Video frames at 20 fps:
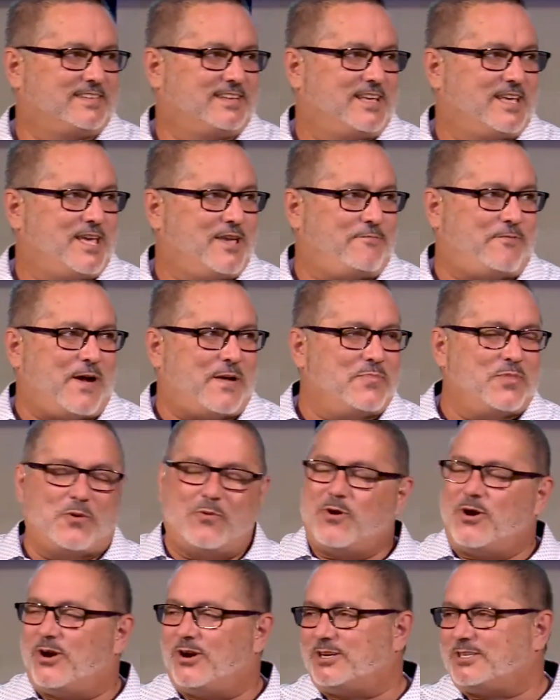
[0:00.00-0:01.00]
If I'm the
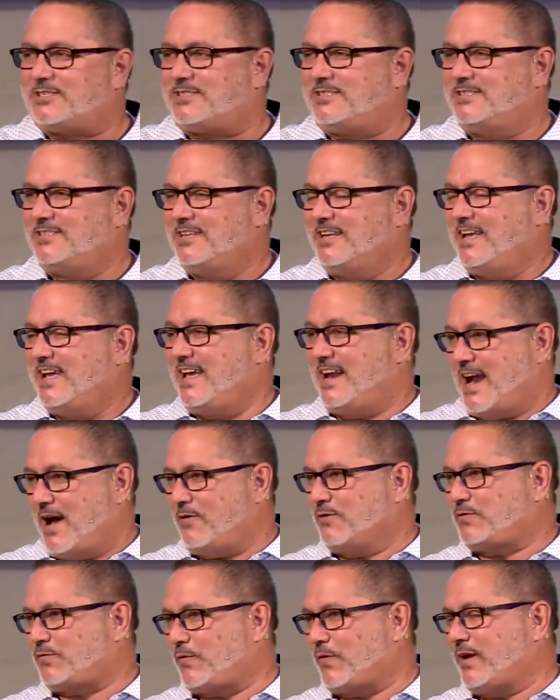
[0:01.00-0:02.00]
worst and I
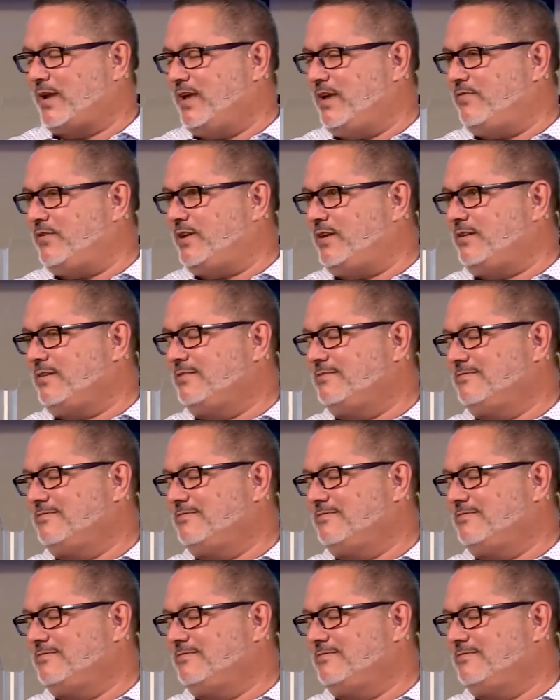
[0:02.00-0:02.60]
was forgiven,